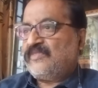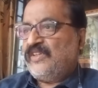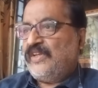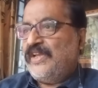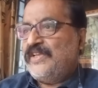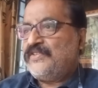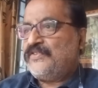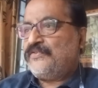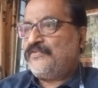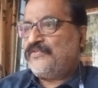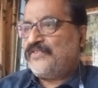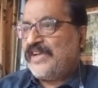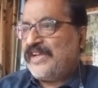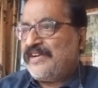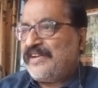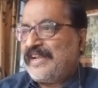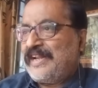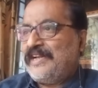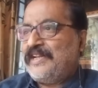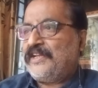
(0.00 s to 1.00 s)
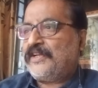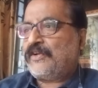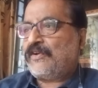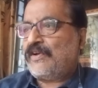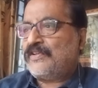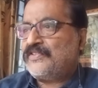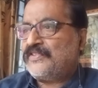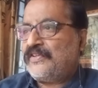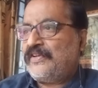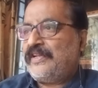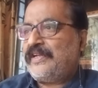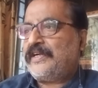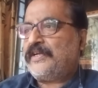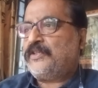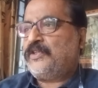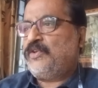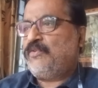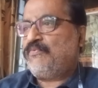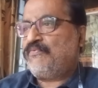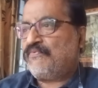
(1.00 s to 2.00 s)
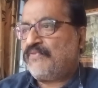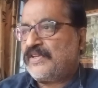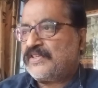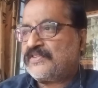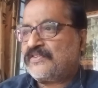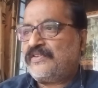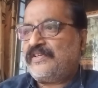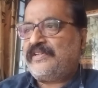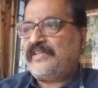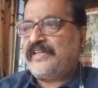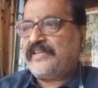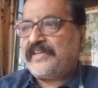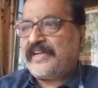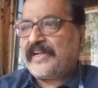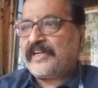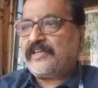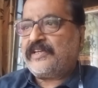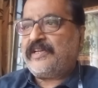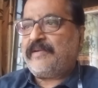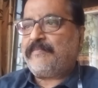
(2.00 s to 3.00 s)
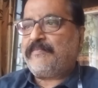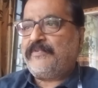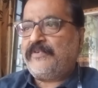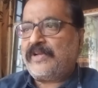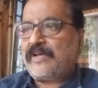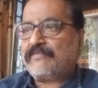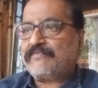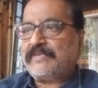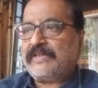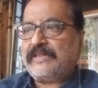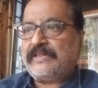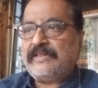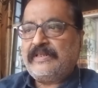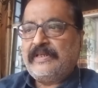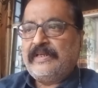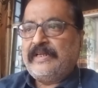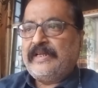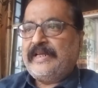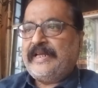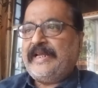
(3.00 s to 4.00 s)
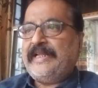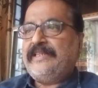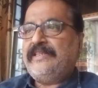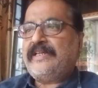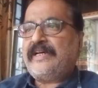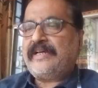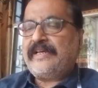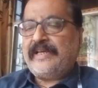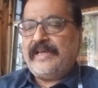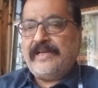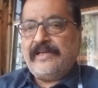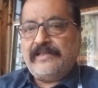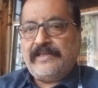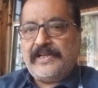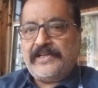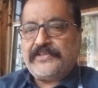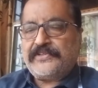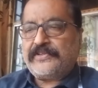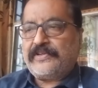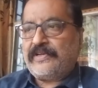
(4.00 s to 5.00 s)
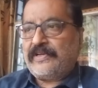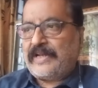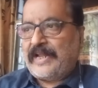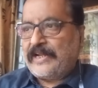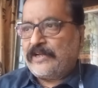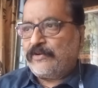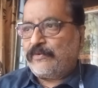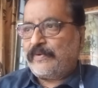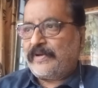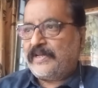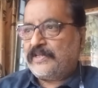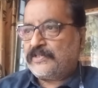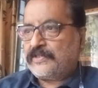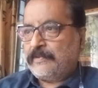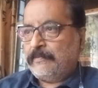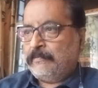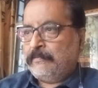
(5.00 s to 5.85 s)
is generally considered the first detective novel in the English language.